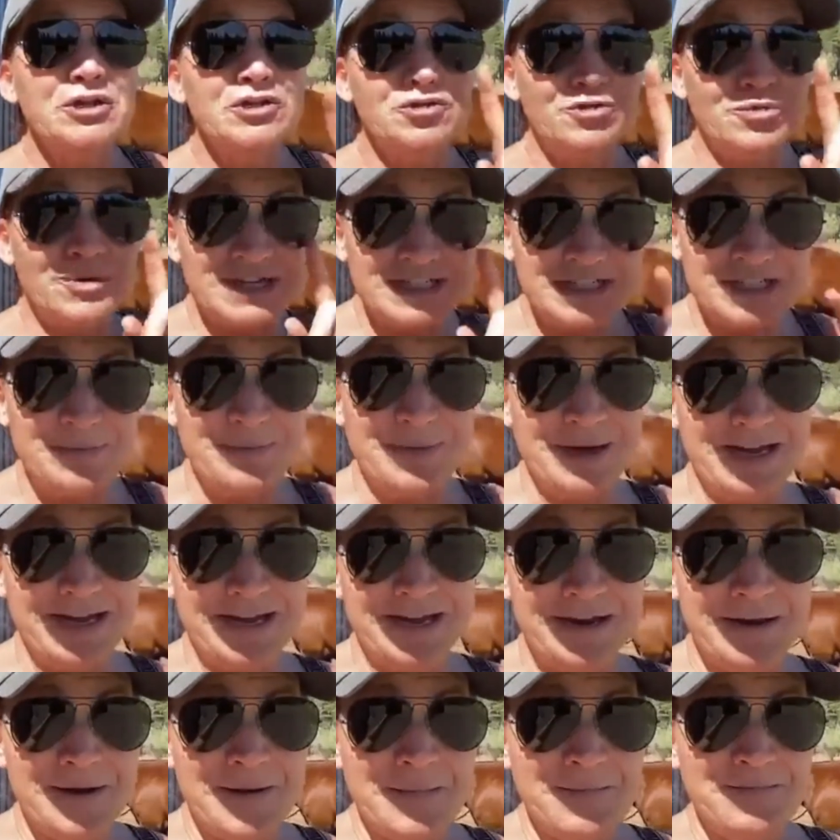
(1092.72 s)
Trust
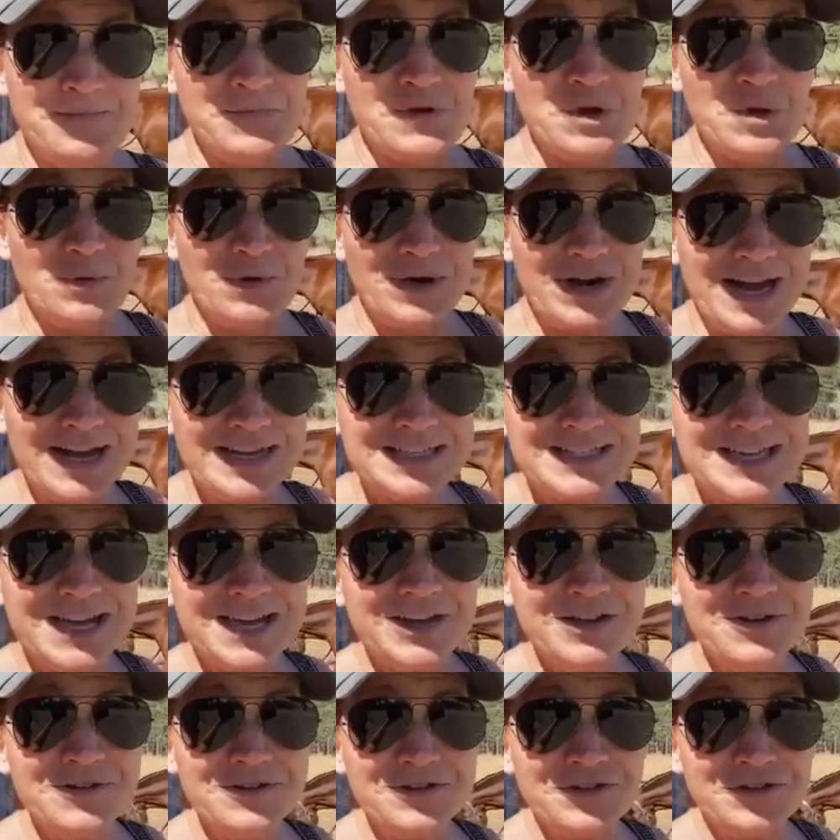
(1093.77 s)
me, when I
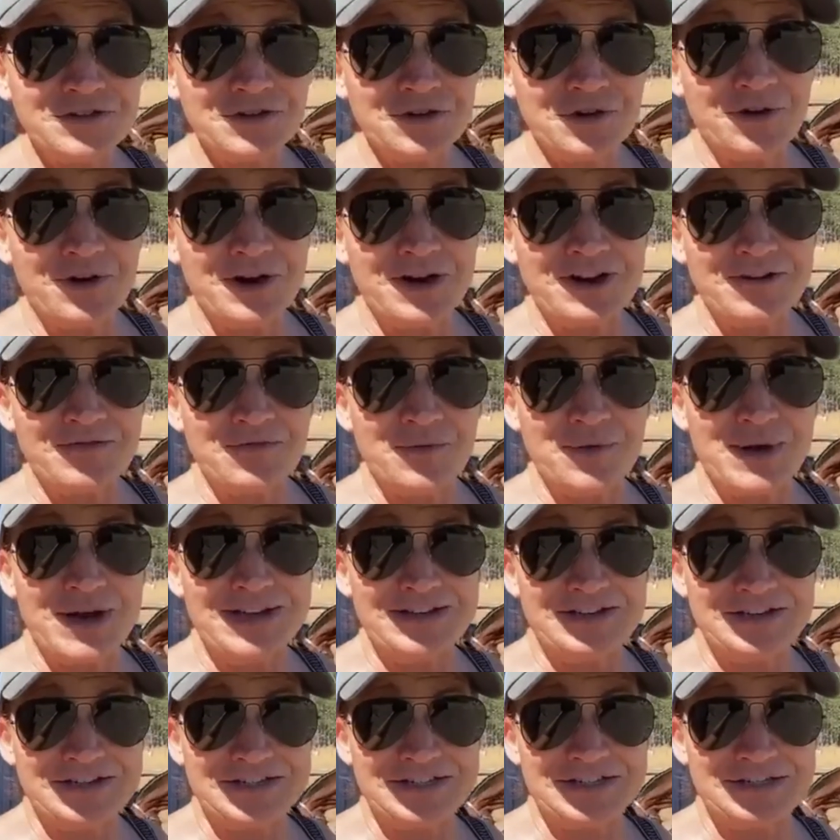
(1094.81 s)
tell you the story of
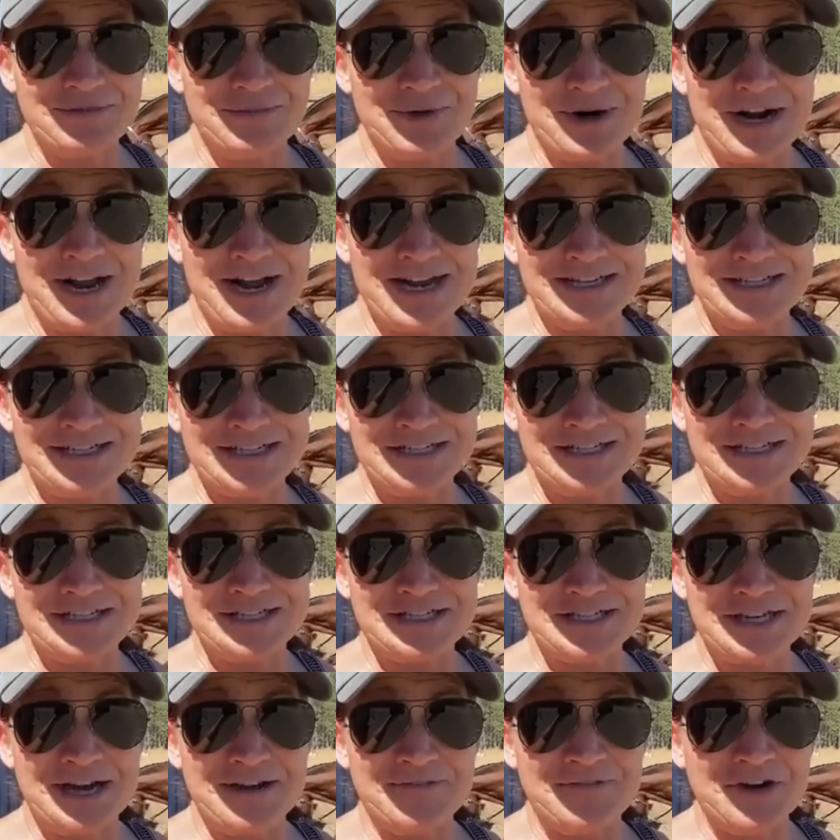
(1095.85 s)
what I just
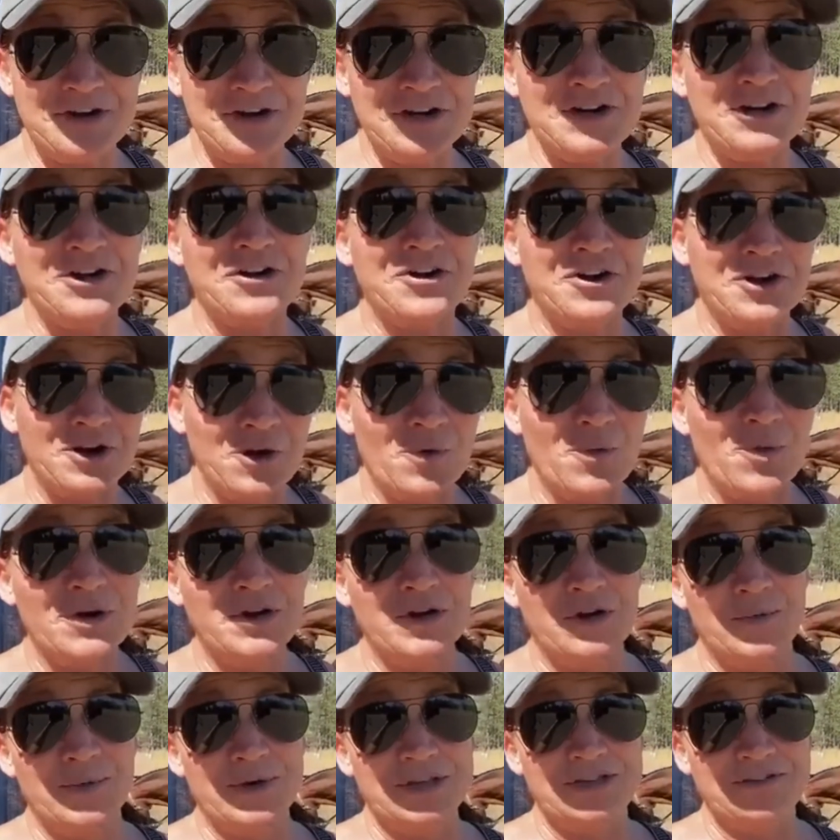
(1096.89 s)
discovered, you're going to
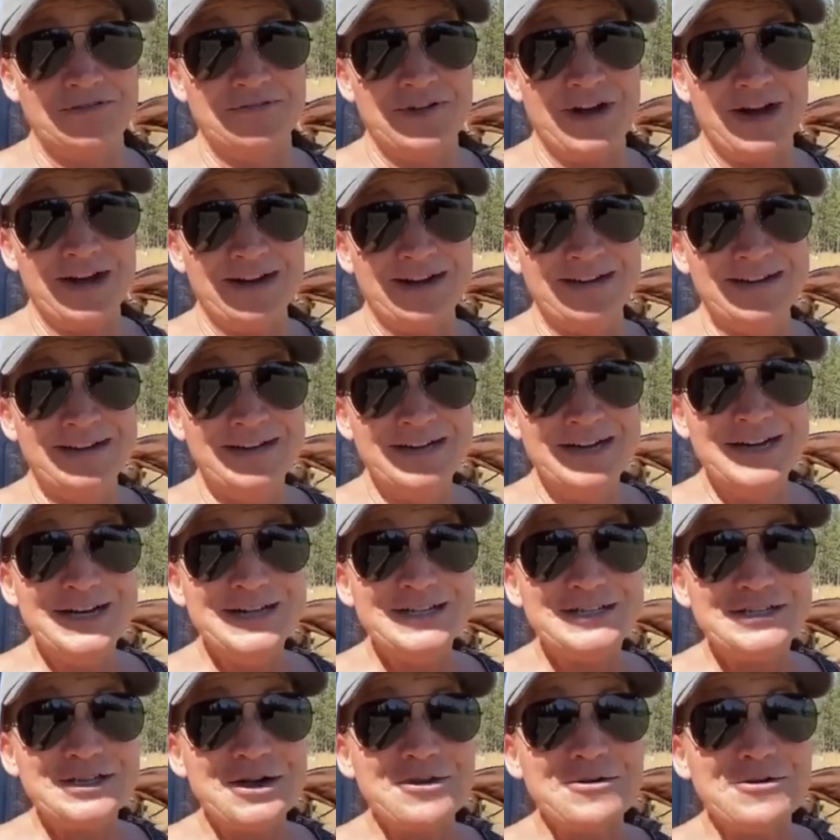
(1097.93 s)
wonder what the fuck.
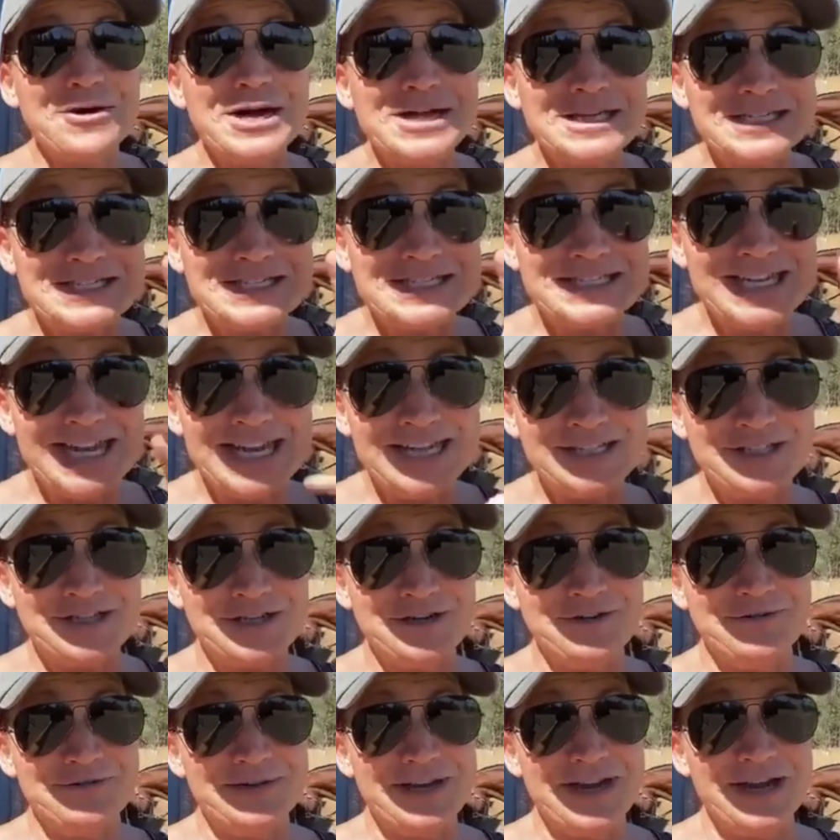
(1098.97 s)
So stay
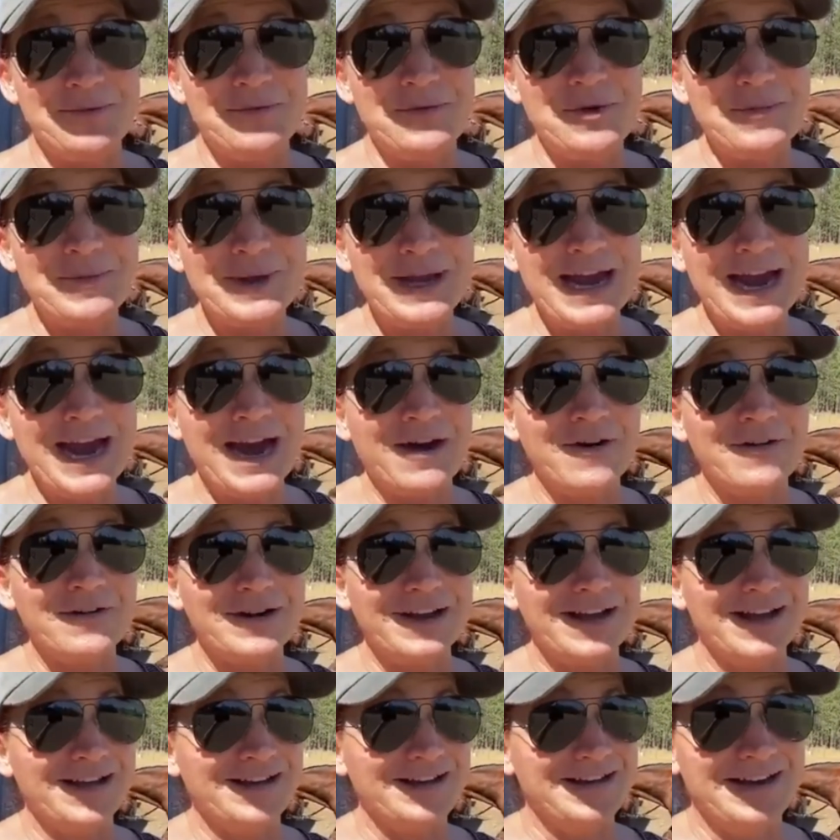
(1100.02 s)
tuned. It will be
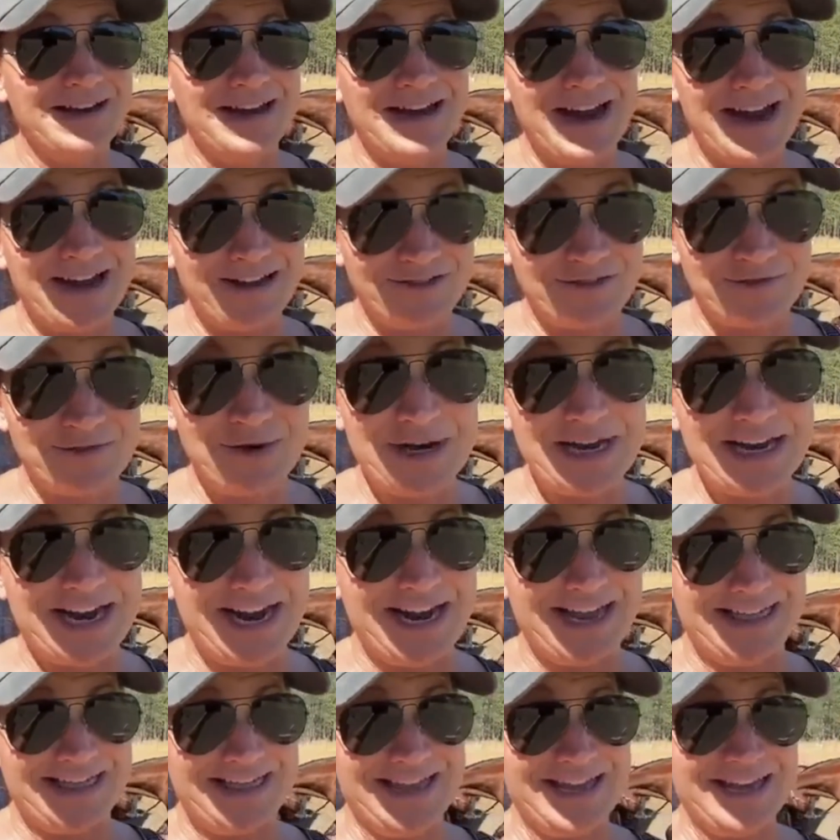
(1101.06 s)
out next week,
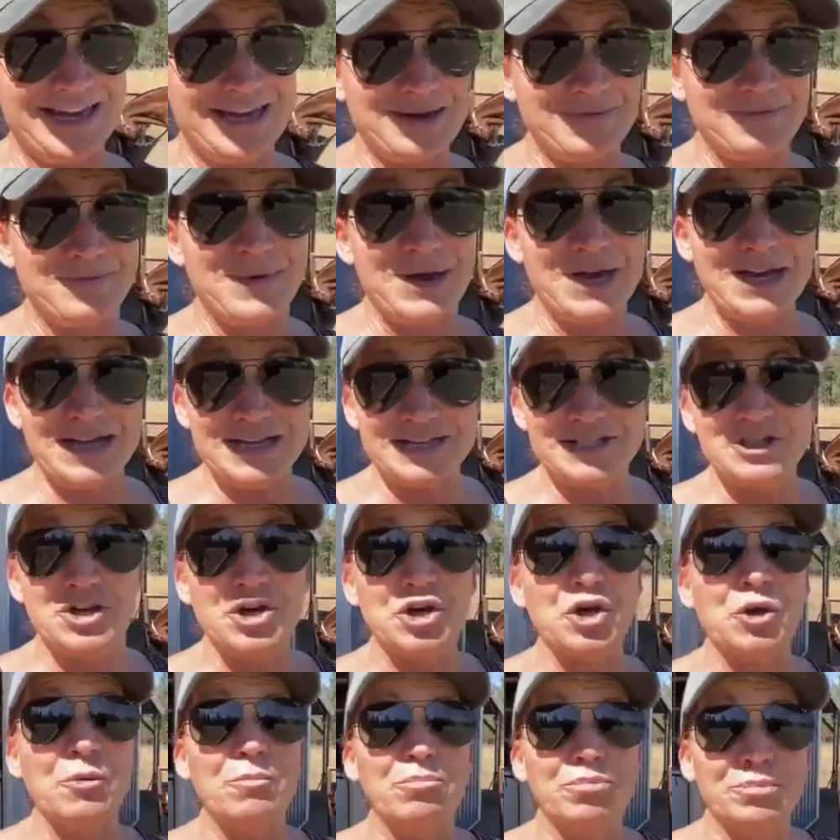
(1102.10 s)
I think, but it's
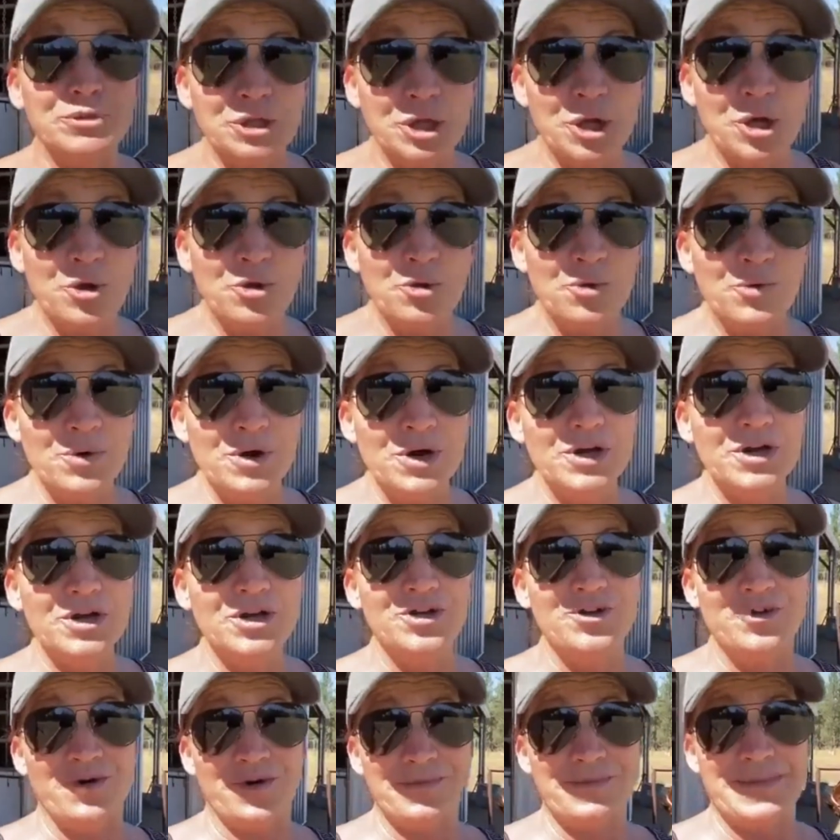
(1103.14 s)
going to blow
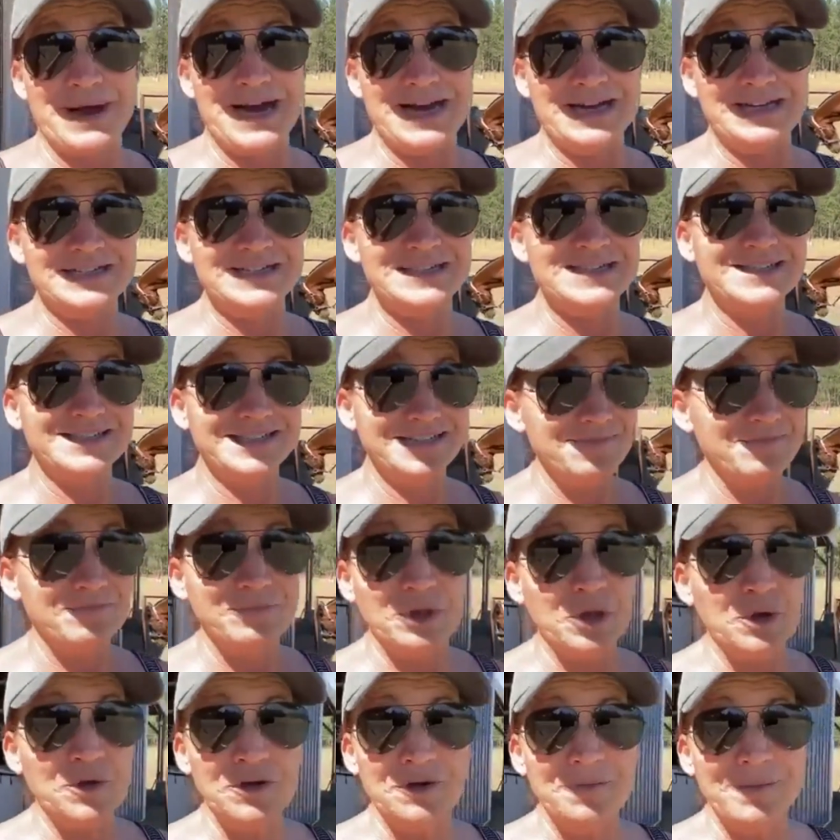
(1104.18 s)
your mind.
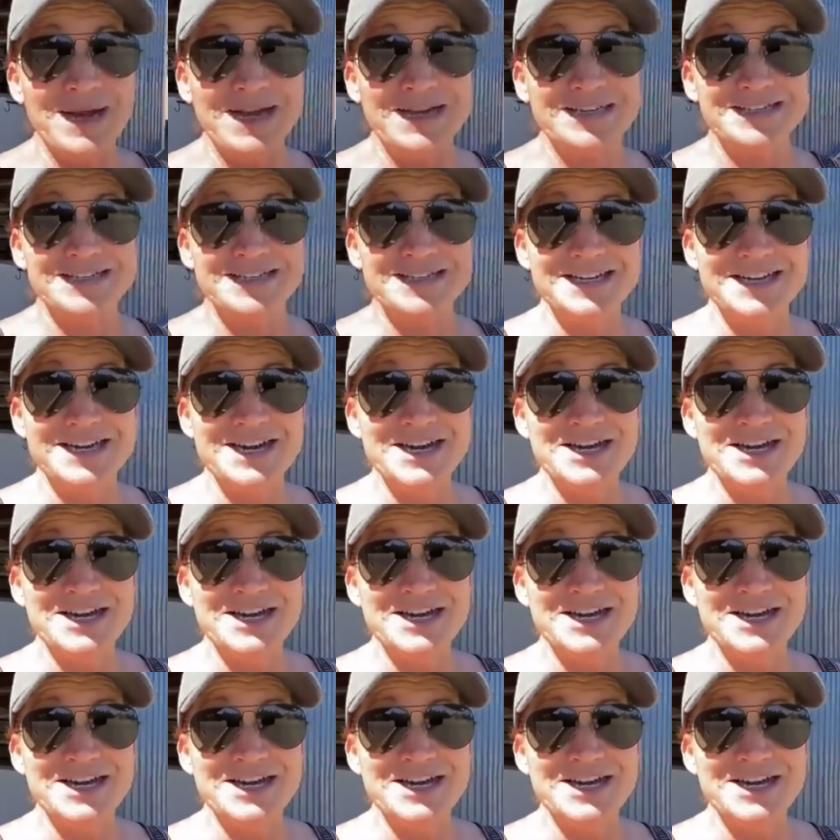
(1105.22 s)
Blow your mind.